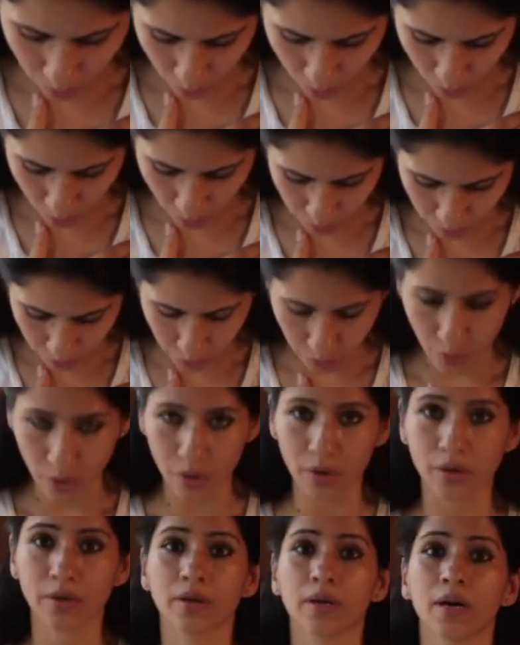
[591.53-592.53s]
on
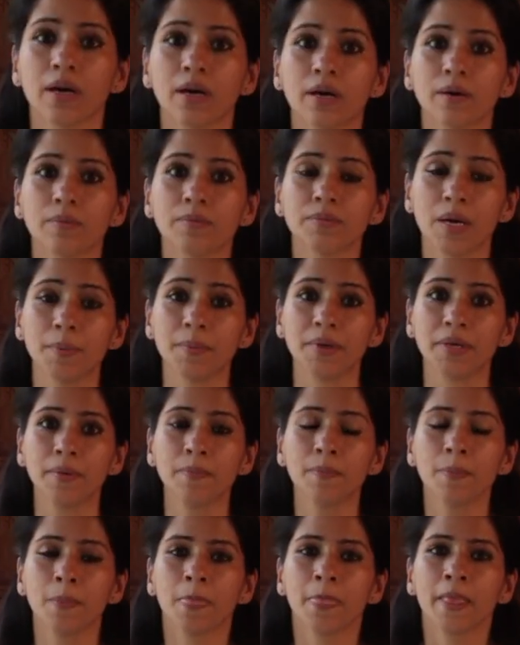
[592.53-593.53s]
your
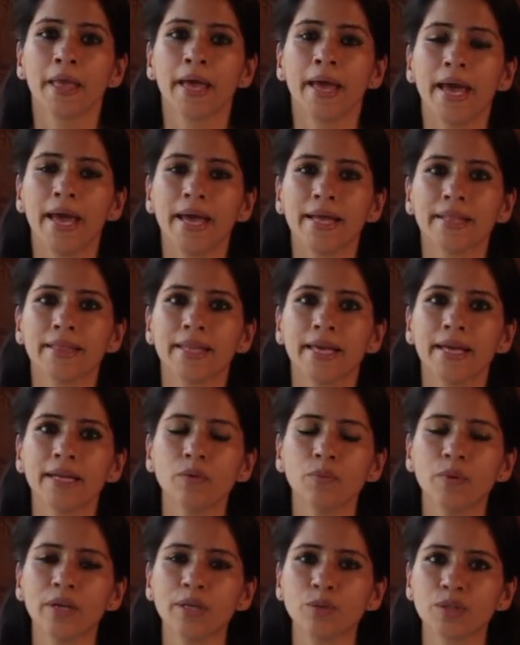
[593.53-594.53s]
tummy, and
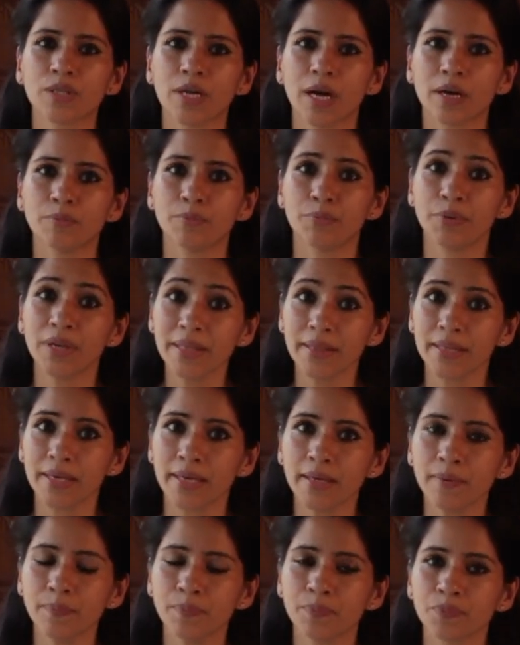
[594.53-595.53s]
then when you start
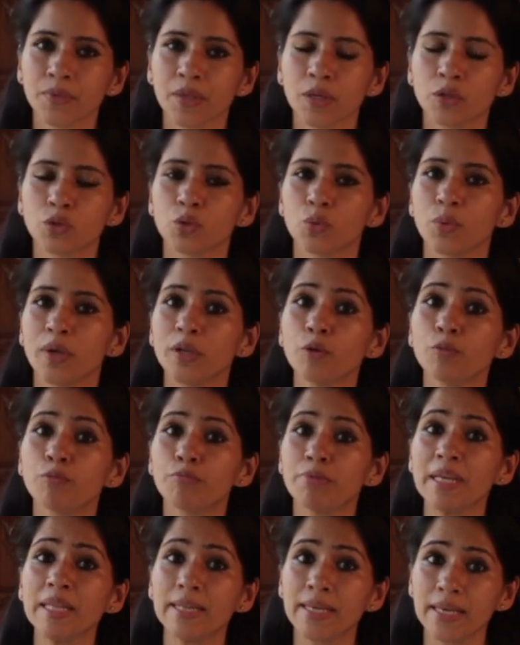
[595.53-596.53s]
breathing, so when you
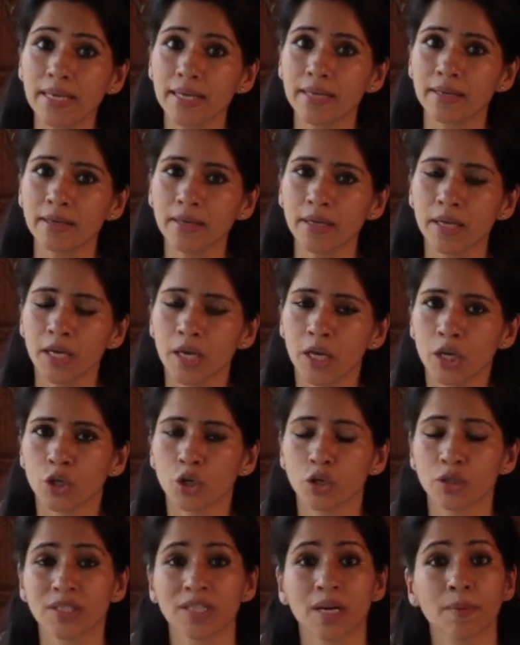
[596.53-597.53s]
breathe in,
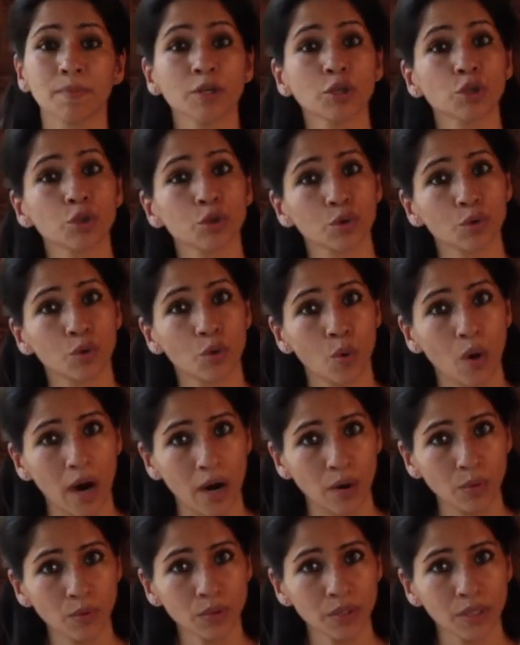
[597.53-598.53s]
your stomach should go
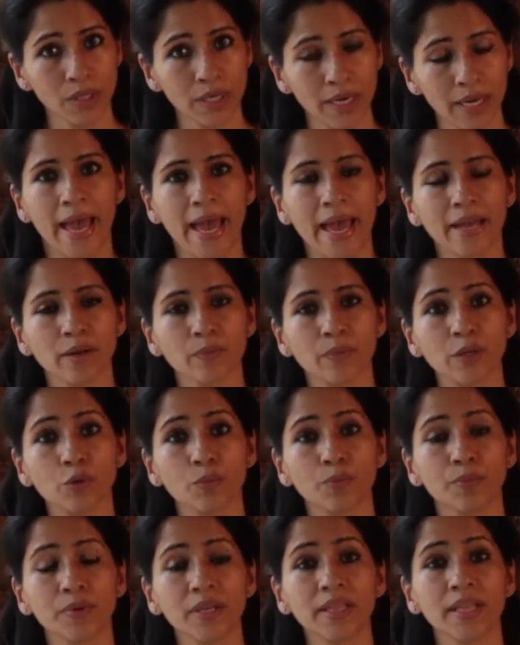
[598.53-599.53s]
out, and when
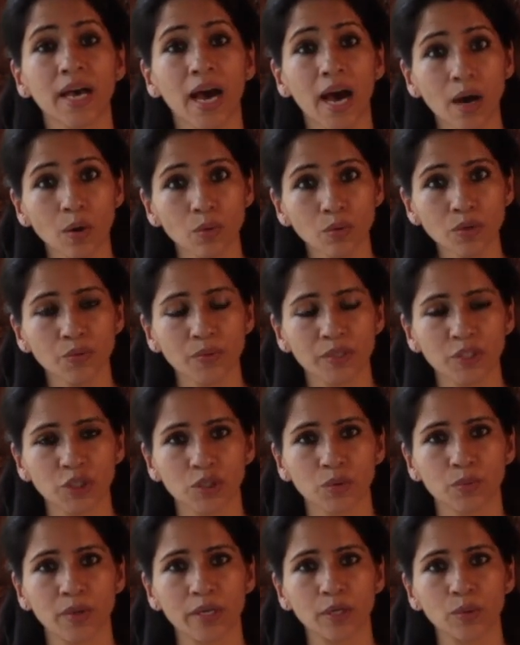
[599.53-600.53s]
you breathe out, which
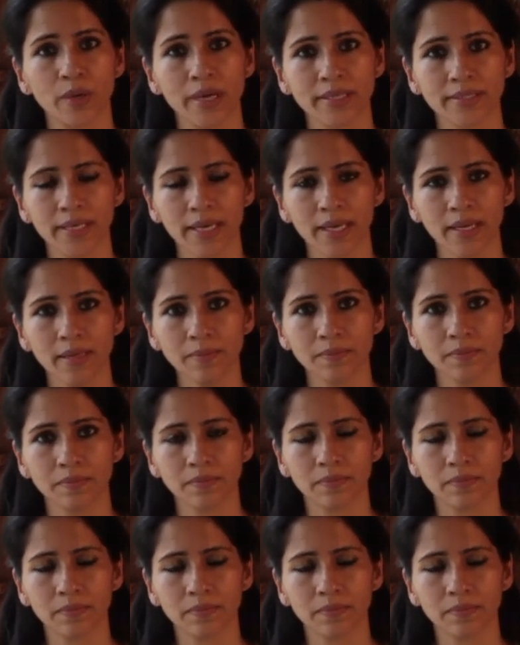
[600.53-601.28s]
is when you exhale,